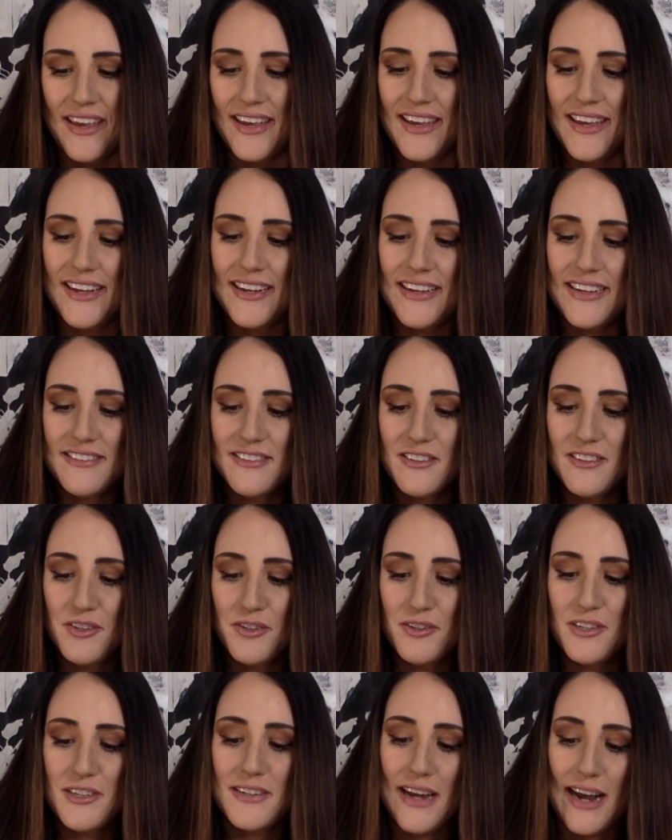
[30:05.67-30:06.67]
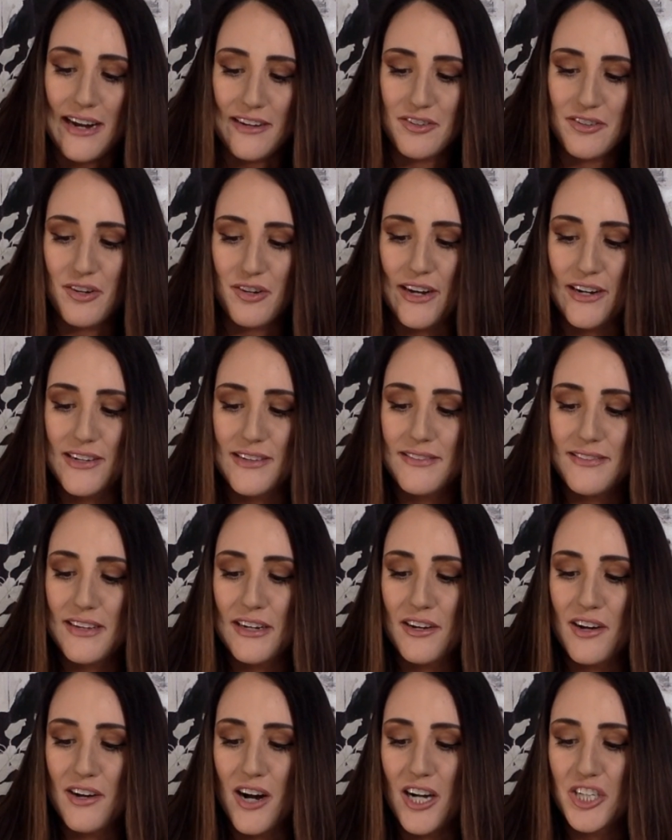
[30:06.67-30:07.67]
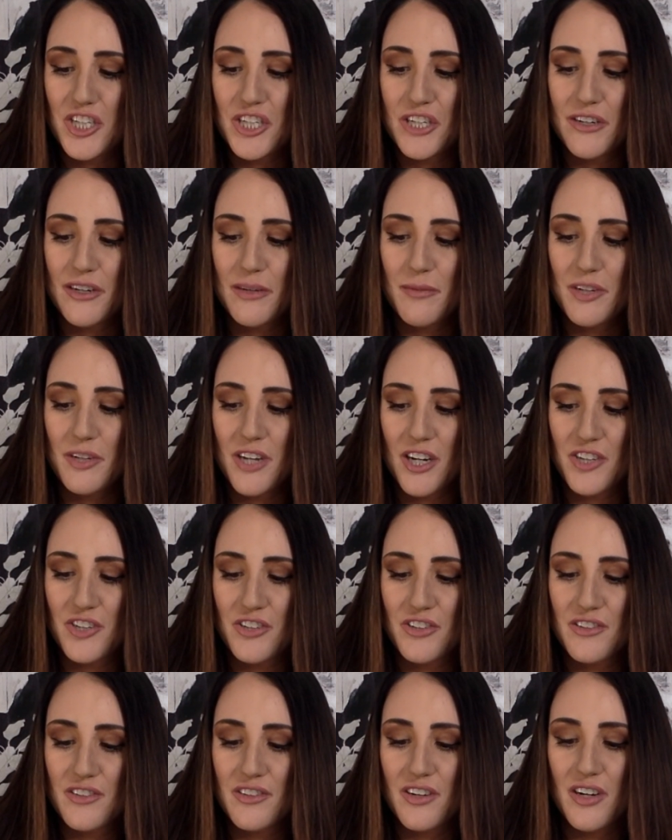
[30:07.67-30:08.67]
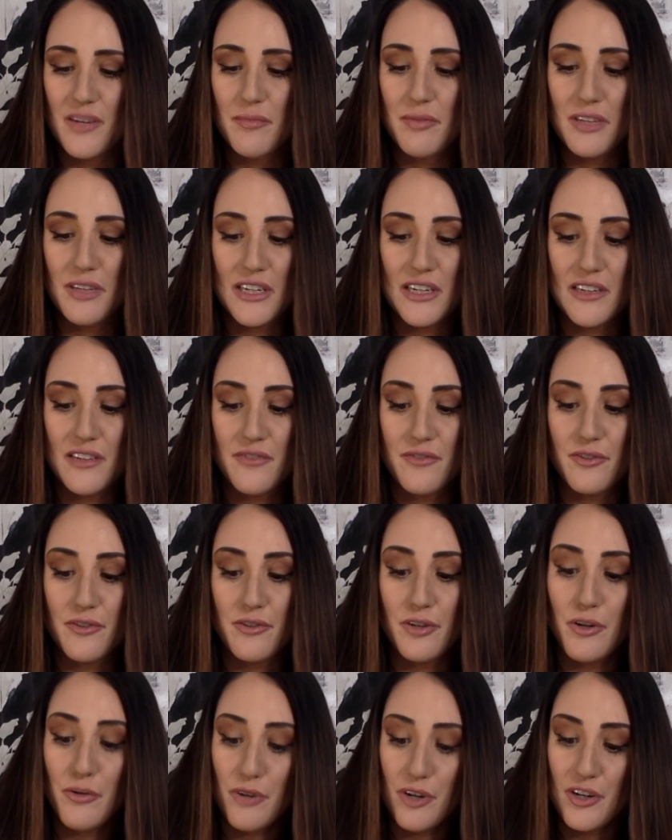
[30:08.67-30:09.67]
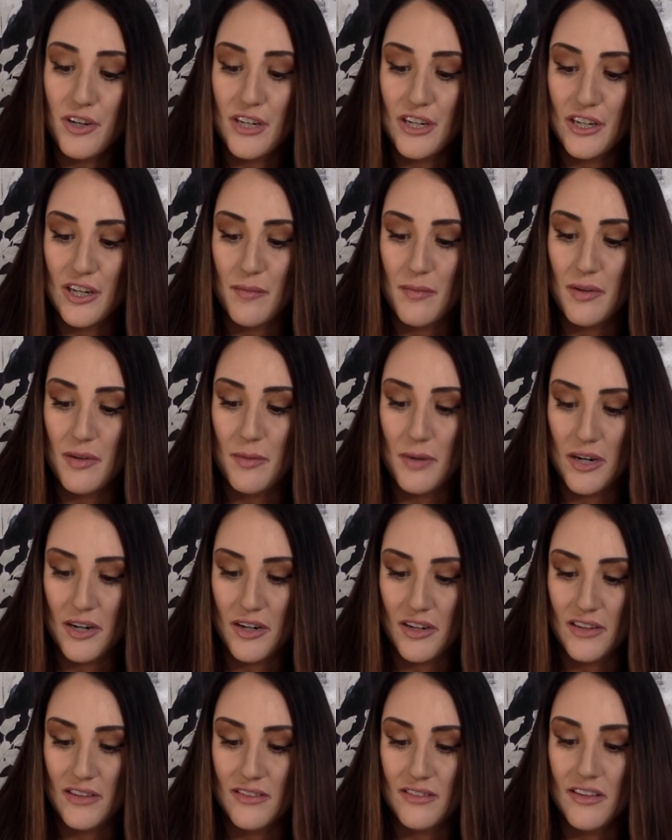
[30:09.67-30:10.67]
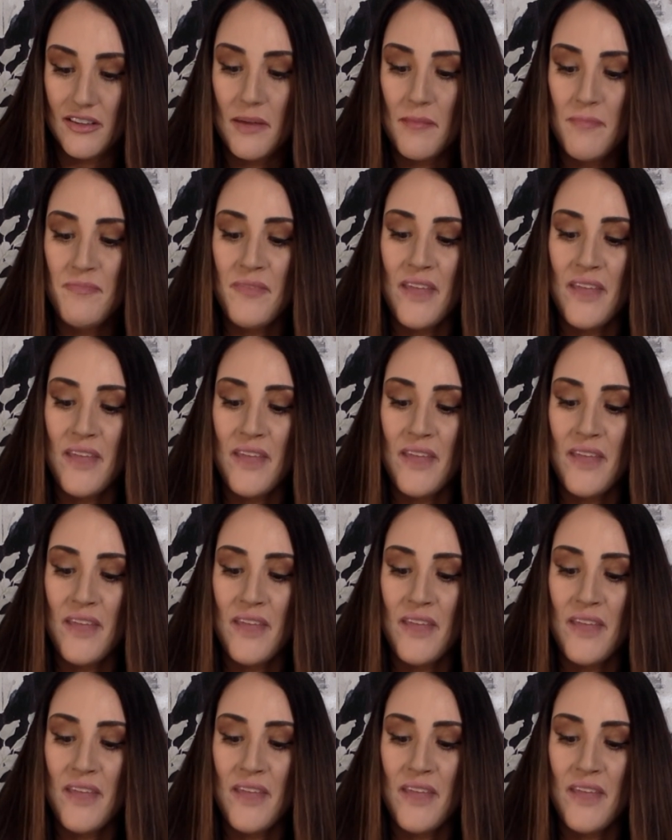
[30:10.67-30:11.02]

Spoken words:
It instituted tax credits and cost-sharing reductions on plans for low-income Americans,